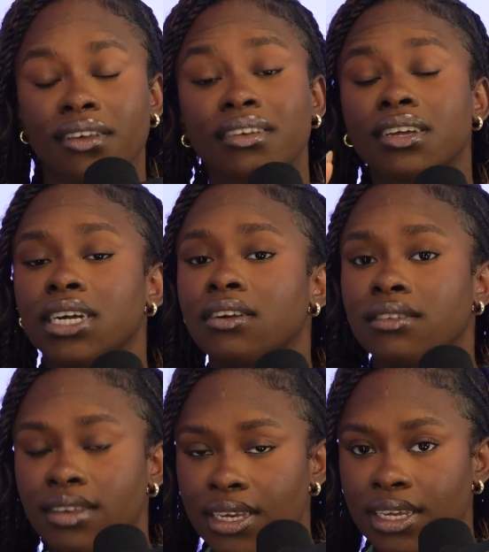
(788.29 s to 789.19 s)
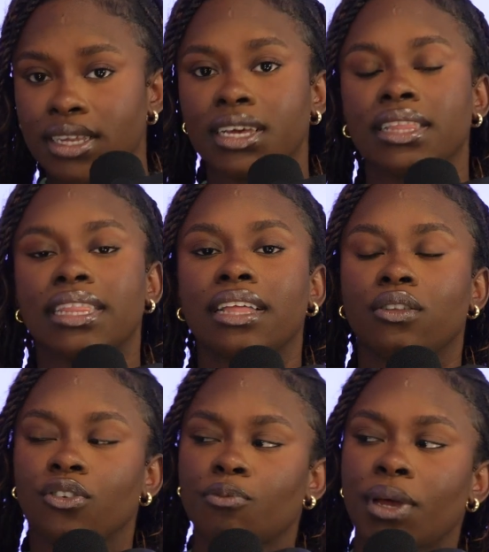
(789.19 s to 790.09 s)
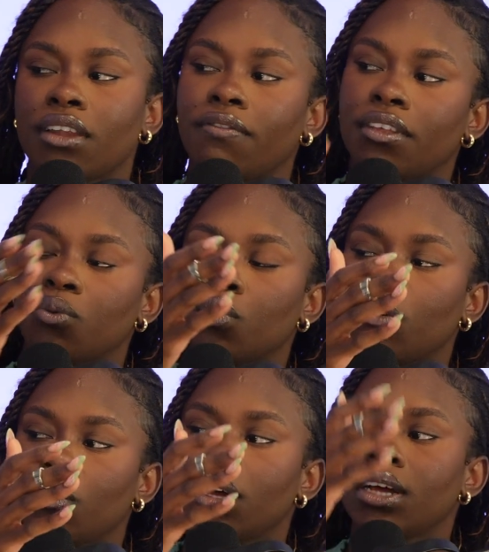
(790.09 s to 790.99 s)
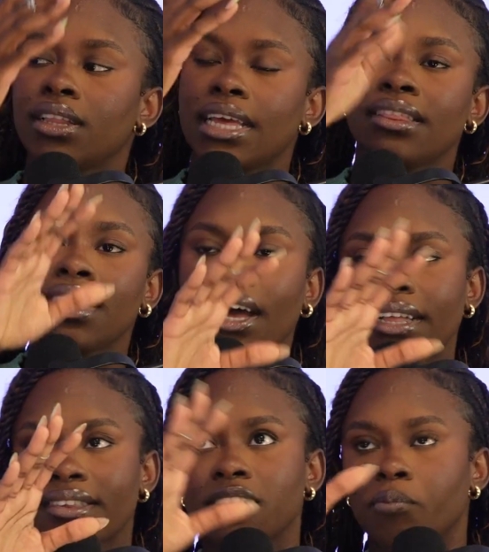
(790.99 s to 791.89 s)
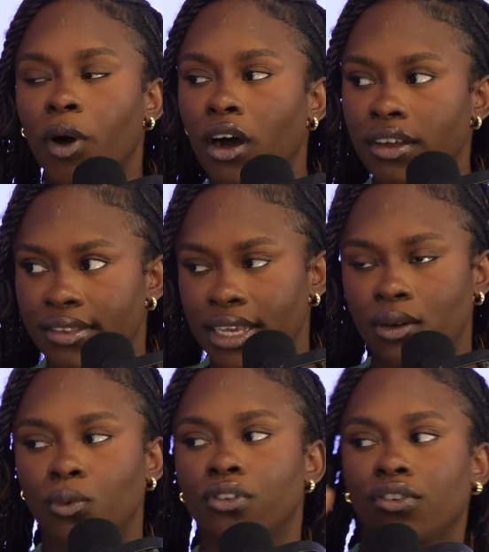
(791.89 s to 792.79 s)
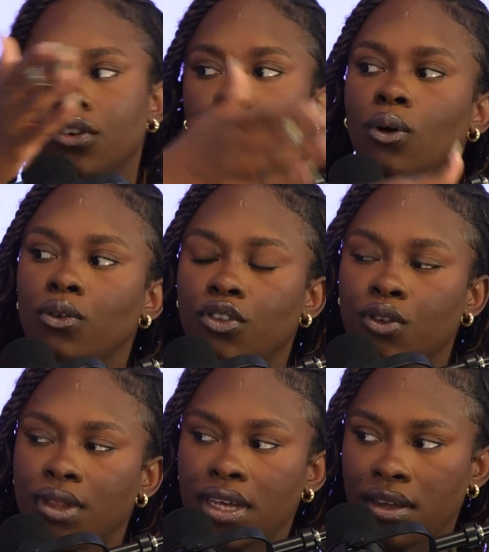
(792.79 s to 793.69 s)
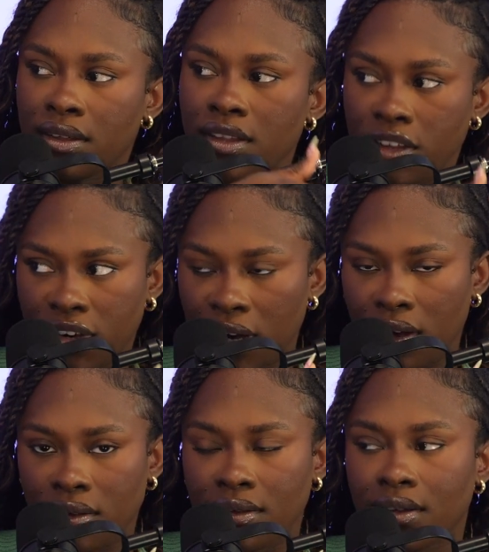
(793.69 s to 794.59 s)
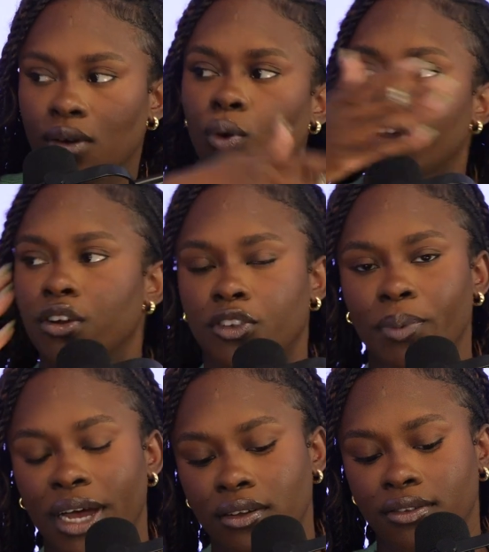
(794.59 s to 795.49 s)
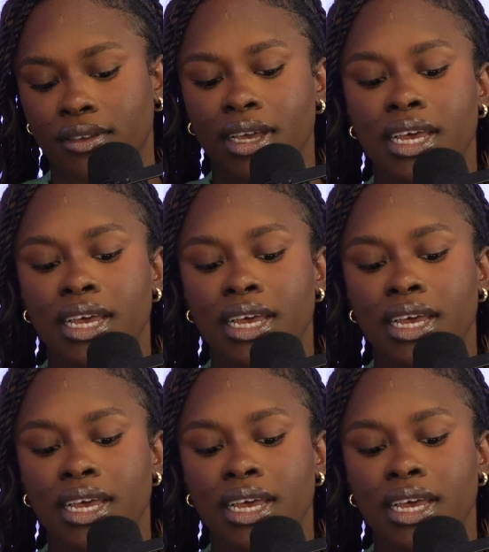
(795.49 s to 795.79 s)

It's not guaranteed that those benefits will instead of pausing, will just go to the child or your spouse.